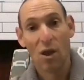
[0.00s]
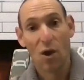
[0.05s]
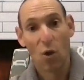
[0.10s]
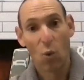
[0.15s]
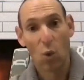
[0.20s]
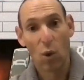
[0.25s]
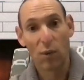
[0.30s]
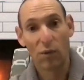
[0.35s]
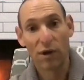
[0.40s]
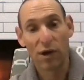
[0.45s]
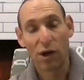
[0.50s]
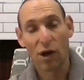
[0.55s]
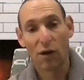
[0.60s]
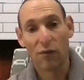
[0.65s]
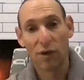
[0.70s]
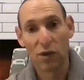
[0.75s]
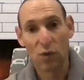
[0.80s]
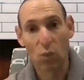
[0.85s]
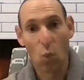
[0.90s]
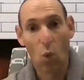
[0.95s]
we
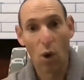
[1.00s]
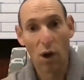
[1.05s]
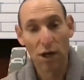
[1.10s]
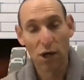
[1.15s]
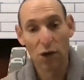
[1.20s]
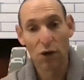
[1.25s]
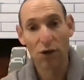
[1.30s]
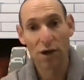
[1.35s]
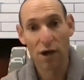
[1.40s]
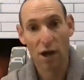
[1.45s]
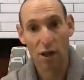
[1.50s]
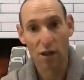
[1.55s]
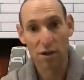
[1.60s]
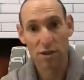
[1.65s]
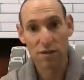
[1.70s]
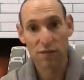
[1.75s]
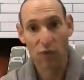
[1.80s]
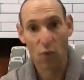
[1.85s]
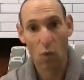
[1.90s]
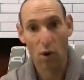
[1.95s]
recovered
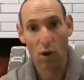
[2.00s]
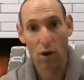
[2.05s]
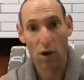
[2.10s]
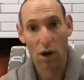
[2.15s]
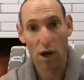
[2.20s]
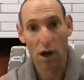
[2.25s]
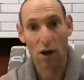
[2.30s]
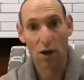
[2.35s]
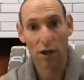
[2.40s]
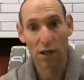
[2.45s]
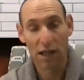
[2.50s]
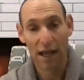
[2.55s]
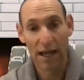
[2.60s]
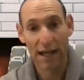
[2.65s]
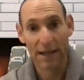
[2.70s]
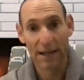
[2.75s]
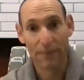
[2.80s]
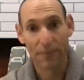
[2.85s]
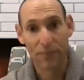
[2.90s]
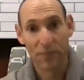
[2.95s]
$100 for our
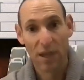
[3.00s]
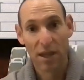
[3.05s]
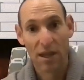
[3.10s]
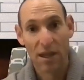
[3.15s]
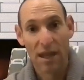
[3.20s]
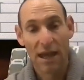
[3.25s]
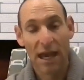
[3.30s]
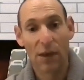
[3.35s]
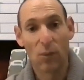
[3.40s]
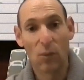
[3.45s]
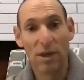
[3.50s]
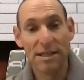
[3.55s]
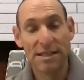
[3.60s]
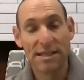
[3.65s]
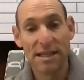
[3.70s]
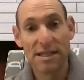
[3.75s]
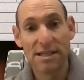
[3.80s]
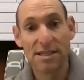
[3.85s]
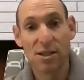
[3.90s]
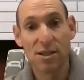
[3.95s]
client, and we
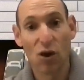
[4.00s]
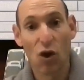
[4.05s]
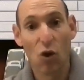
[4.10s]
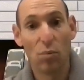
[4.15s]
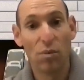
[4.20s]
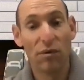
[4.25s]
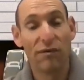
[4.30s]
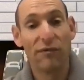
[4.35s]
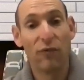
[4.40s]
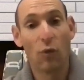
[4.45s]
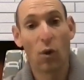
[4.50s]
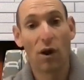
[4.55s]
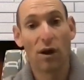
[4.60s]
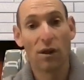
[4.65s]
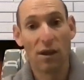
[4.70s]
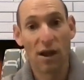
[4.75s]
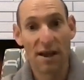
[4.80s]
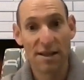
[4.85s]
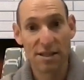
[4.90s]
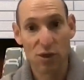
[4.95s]
did so before a
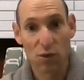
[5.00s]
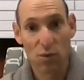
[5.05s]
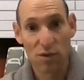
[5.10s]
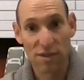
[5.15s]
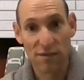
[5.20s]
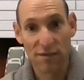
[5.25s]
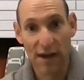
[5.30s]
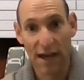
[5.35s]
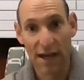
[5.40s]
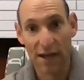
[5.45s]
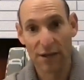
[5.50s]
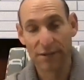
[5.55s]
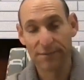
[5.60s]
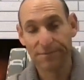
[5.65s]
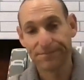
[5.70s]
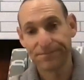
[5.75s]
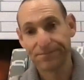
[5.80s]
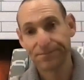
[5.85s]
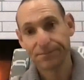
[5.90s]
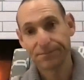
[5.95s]
lawsuit was filed,
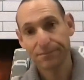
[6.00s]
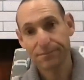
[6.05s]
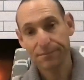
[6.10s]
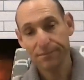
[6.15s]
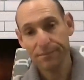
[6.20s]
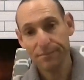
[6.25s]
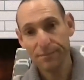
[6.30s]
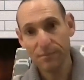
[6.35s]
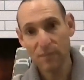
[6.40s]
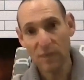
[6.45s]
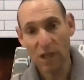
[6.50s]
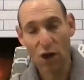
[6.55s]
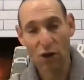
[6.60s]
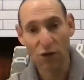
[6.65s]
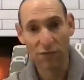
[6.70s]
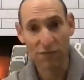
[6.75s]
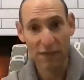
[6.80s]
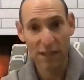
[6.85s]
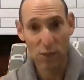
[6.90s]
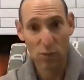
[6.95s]
our
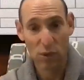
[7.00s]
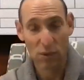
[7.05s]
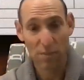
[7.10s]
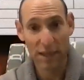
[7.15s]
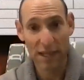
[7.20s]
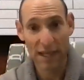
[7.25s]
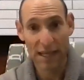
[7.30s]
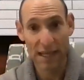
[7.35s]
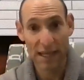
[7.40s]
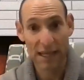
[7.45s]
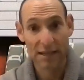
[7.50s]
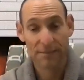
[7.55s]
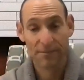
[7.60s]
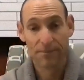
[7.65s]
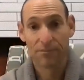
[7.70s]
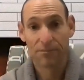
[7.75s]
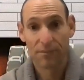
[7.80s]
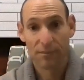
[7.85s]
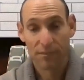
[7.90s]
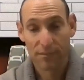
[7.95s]
fee would be
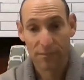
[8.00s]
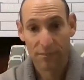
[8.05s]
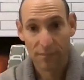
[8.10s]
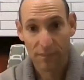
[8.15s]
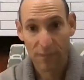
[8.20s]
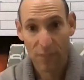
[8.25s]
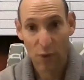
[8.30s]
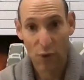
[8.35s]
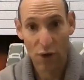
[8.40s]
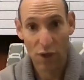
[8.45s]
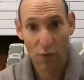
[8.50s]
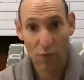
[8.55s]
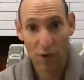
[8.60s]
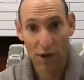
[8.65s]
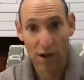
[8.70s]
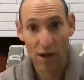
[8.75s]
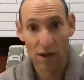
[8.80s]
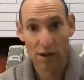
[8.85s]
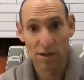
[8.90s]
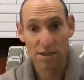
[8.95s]

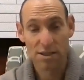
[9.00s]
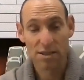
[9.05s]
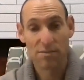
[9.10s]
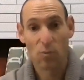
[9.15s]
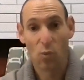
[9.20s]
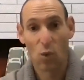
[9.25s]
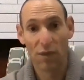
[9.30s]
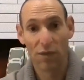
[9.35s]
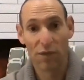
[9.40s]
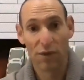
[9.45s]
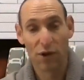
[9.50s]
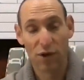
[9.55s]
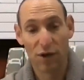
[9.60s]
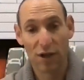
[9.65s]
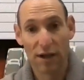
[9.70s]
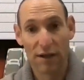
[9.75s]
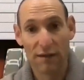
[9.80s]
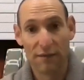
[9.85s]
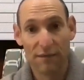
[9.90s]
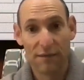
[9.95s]
$33, 1/3
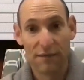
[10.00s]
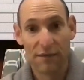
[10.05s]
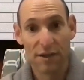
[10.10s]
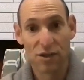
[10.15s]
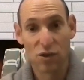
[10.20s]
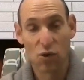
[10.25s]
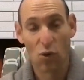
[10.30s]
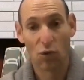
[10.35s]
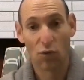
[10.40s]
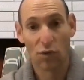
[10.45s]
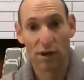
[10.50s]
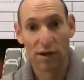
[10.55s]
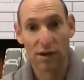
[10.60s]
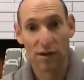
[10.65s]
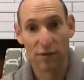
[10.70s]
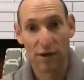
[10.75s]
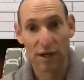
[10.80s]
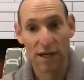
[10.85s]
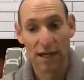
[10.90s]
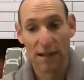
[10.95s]
of the total
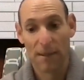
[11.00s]
recovery.